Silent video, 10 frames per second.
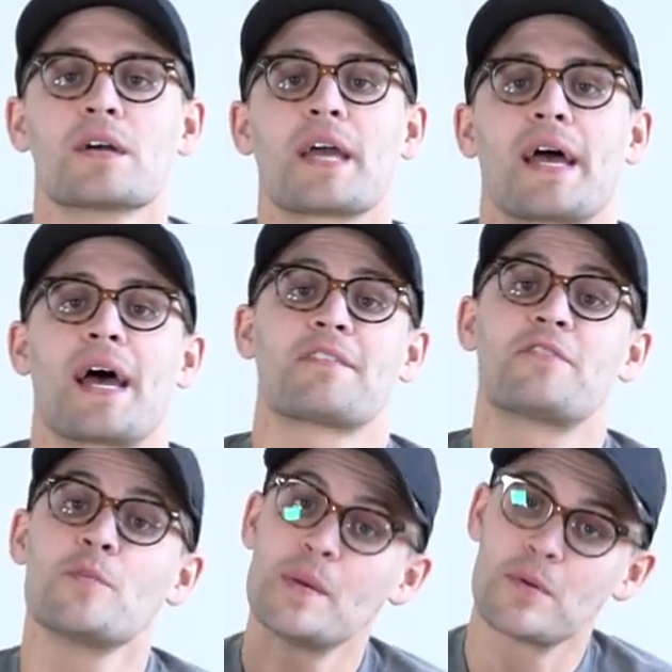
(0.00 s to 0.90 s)
Okay, I had a
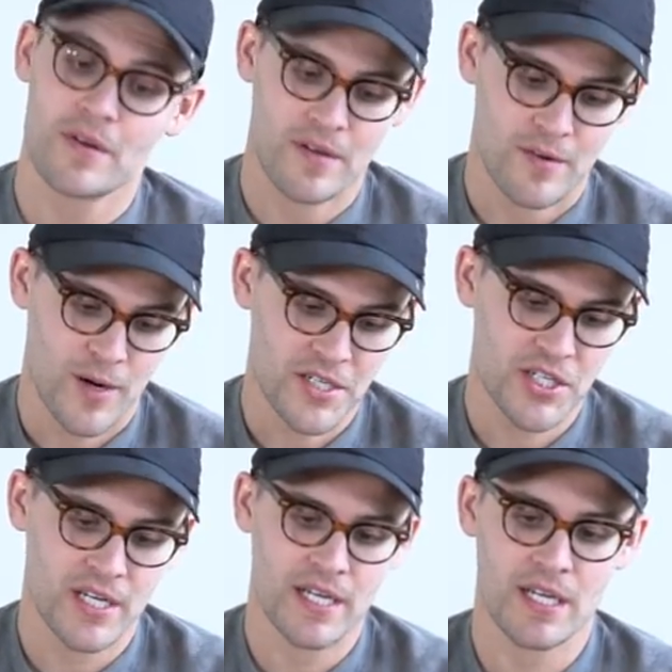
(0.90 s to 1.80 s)
few people
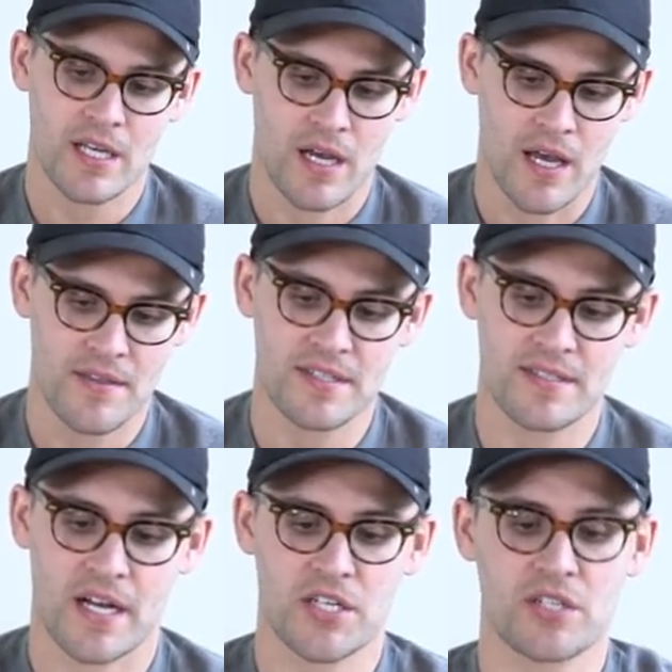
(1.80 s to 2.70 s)
questioning. Uh, this
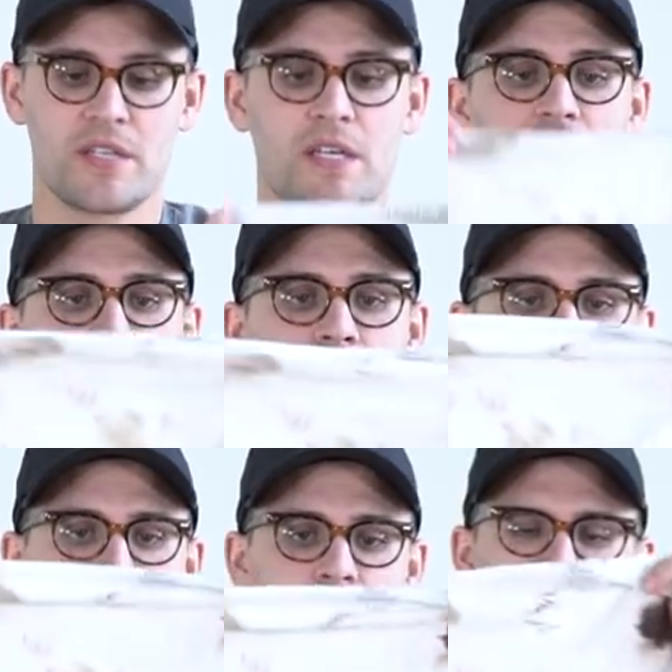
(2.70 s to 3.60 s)
is actually
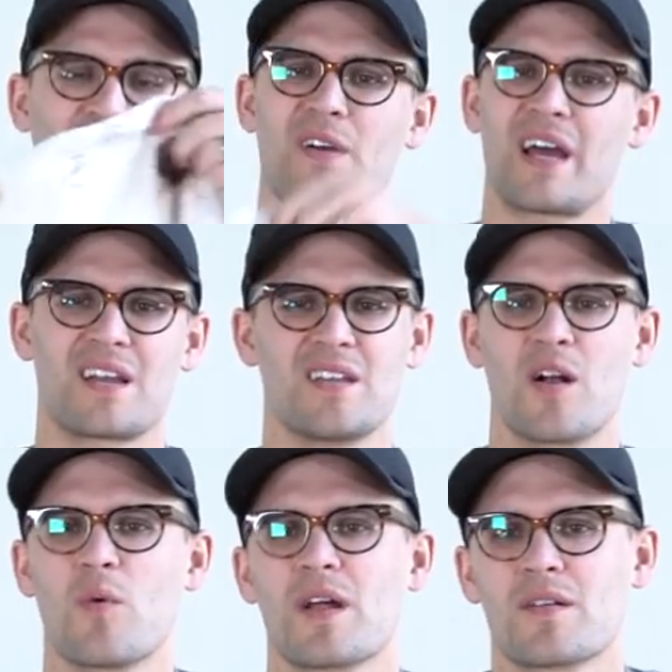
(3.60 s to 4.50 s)
wondering kind of, you
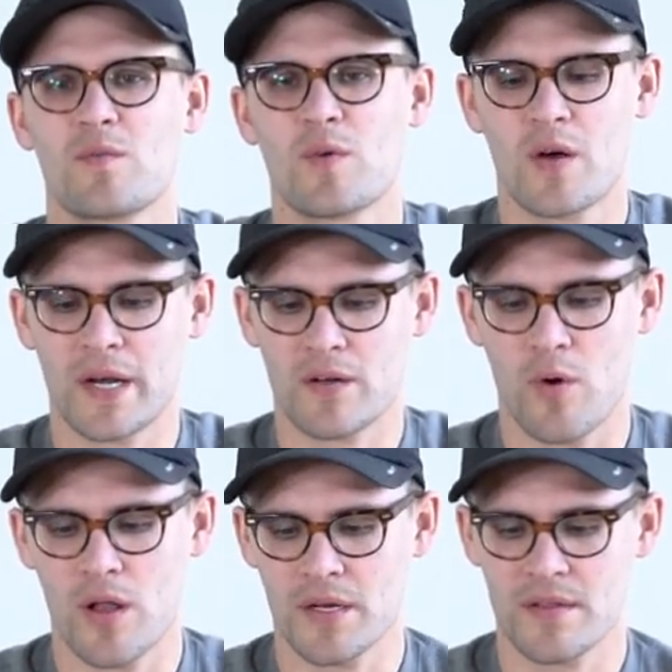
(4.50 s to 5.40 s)
know, what, what kind of
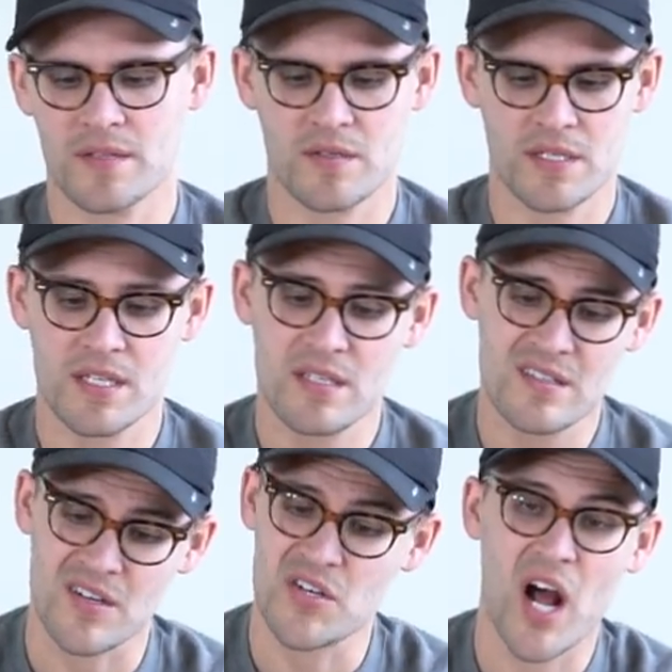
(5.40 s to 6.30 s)
quality this is. This
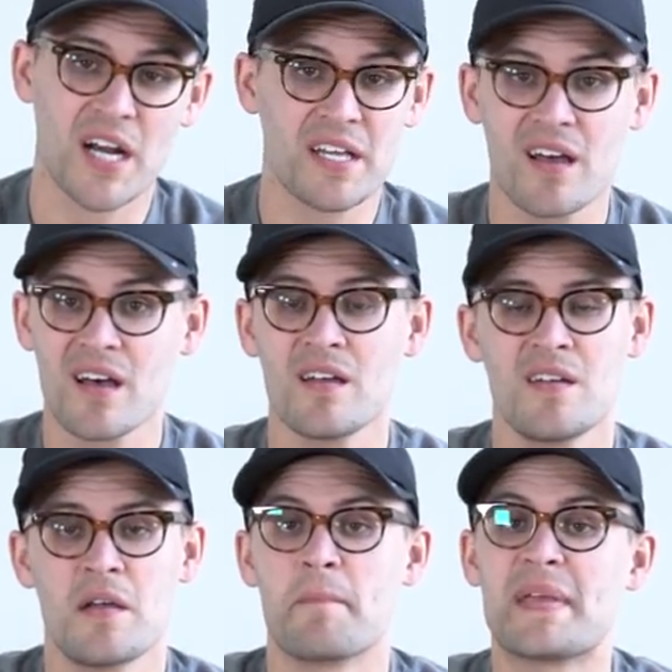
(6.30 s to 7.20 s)
is a Nautica
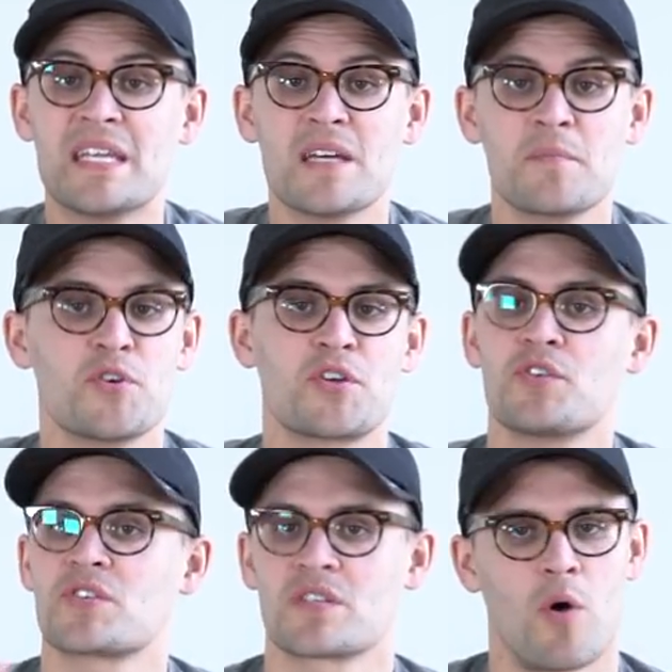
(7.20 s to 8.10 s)
medium. You could
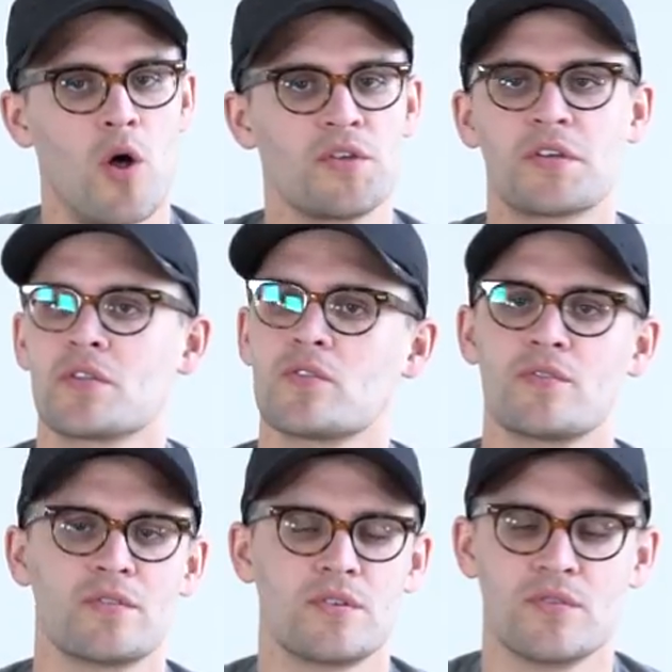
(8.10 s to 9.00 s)
use small, you could
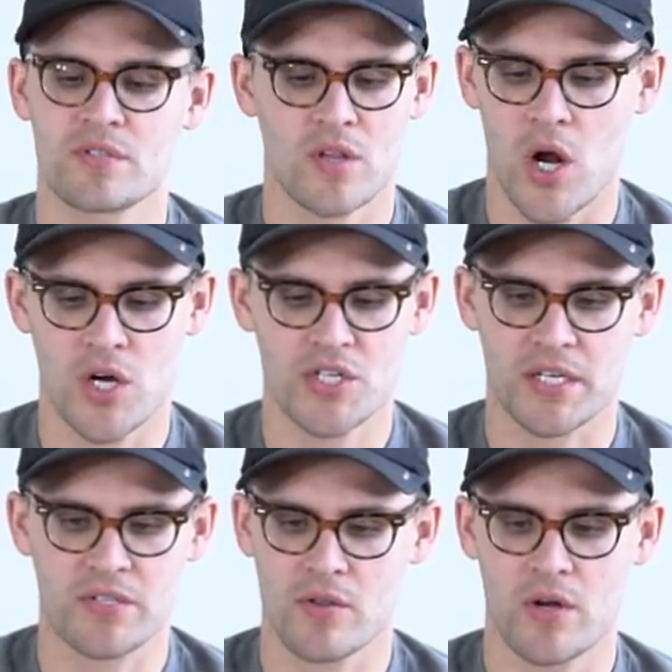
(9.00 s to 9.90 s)
use large,
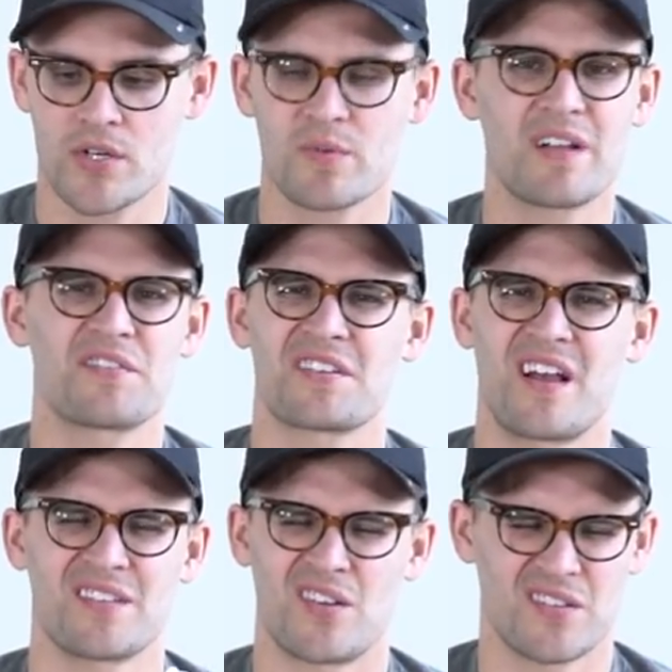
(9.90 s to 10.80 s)
extra large, whatever
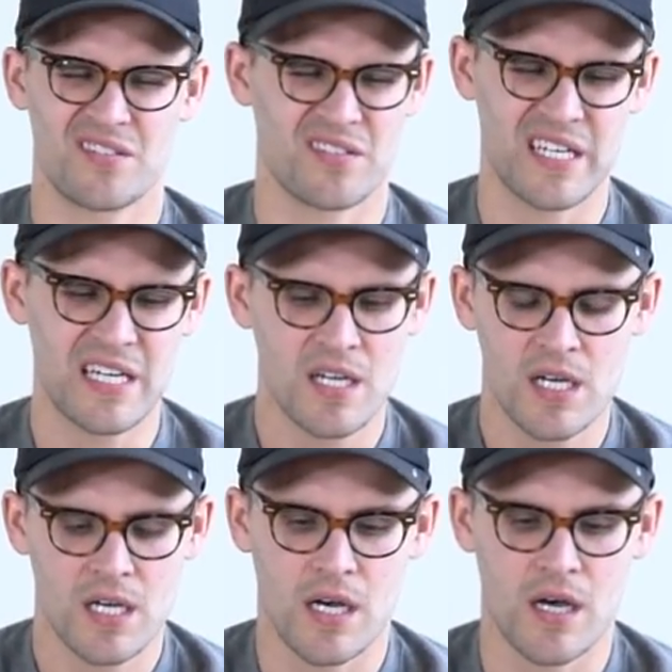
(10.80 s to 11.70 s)
size, honestly.
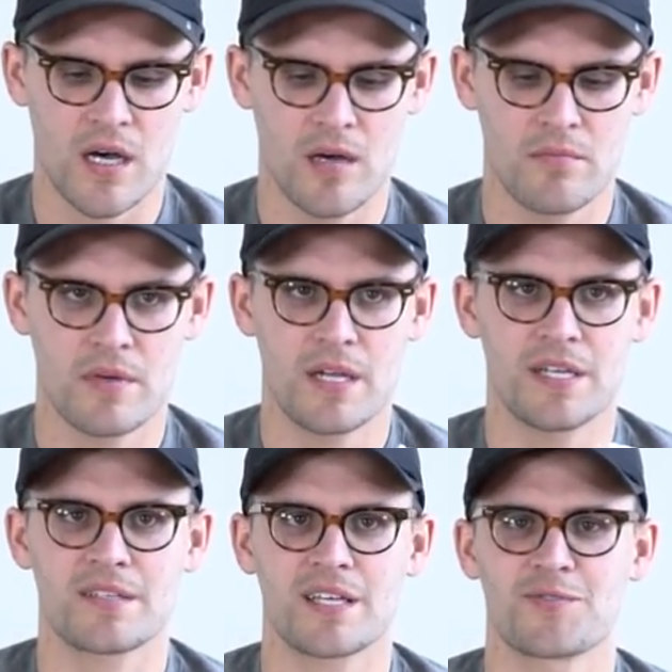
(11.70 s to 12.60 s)
Um,
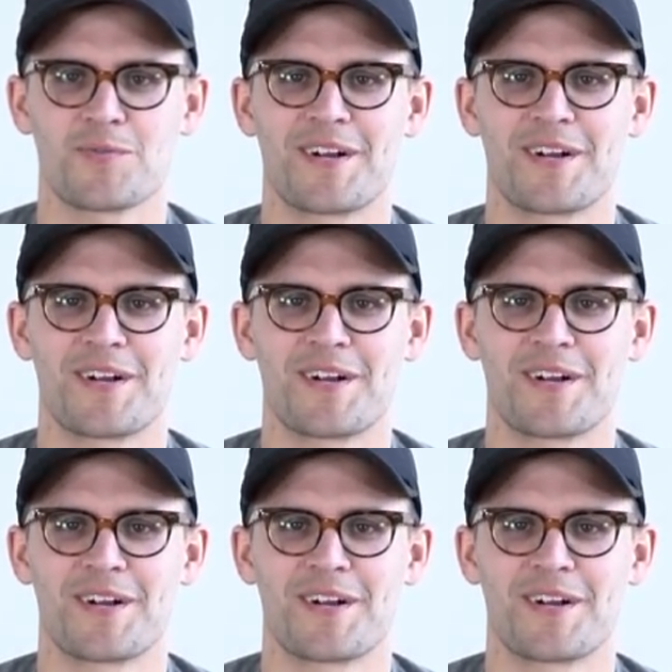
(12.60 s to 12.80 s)
any size will